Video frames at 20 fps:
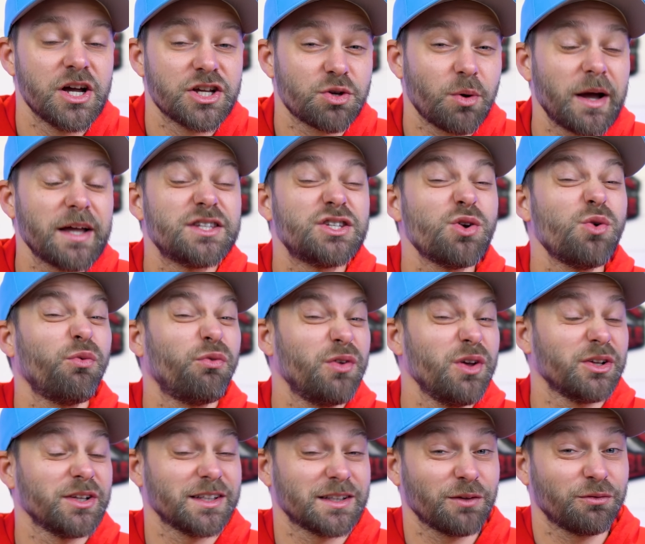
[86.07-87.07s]
So I do
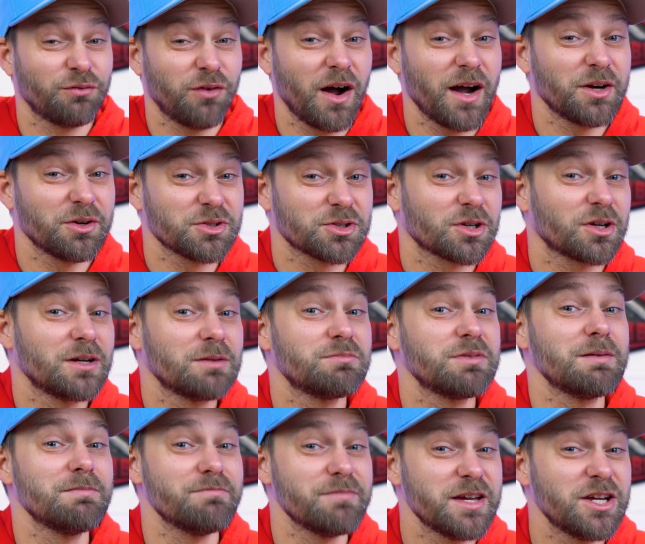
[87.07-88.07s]
feel that the finals are going to
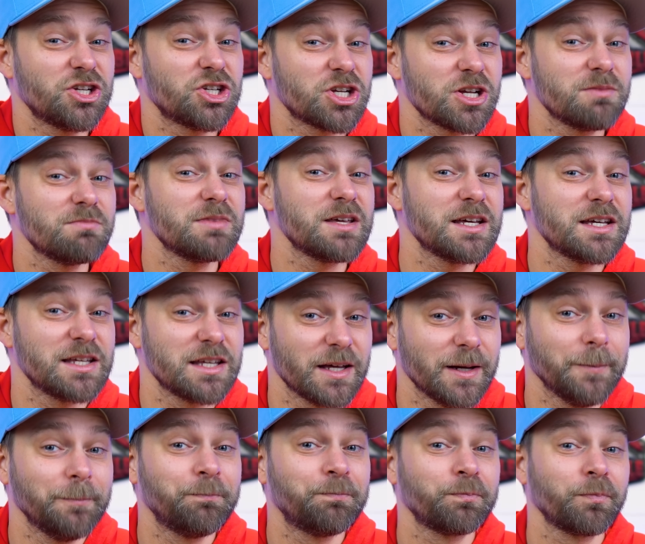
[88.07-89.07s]
be Michin Mia
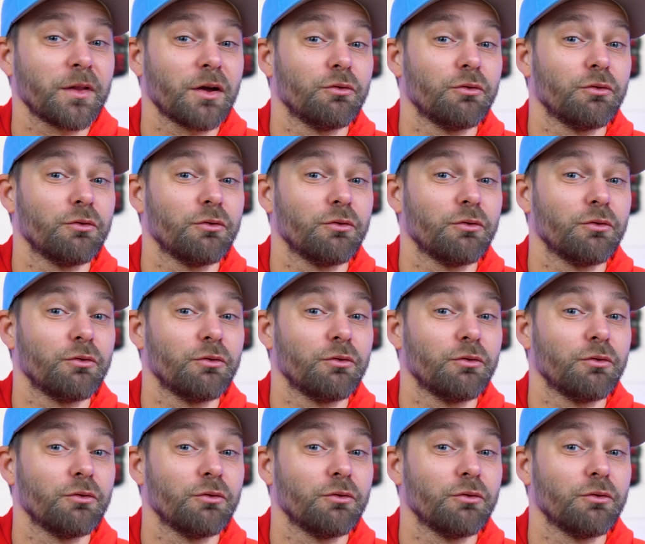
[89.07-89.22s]
Yim